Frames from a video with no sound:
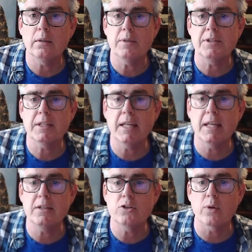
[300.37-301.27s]
Once
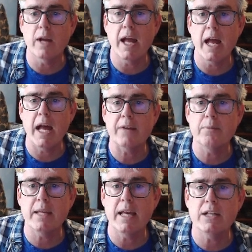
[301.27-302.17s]
again, drag from
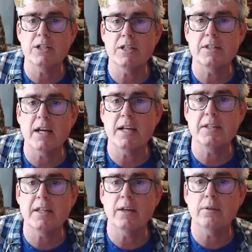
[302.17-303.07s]
the edge to size it
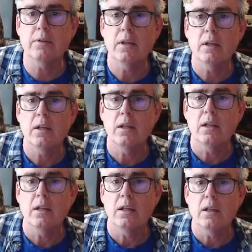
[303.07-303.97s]
down.
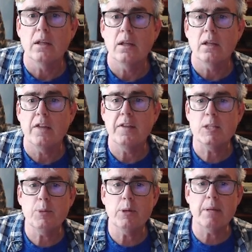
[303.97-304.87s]
And then let's
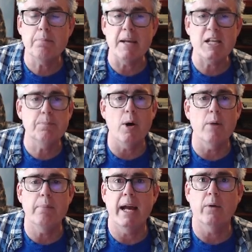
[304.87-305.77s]
put a big baseball
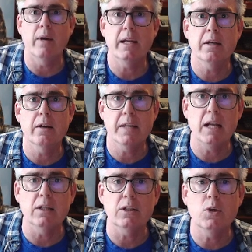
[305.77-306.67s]
bat right here. That'll
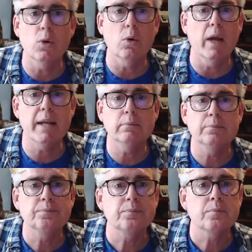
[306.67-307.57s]
look cool, right?
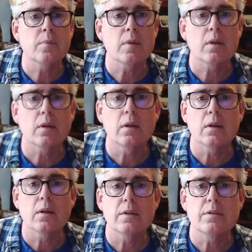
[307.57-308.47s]

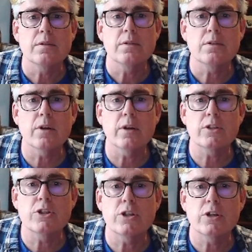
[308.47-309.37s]

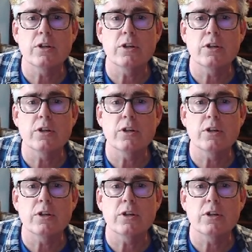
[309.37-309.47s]
Search.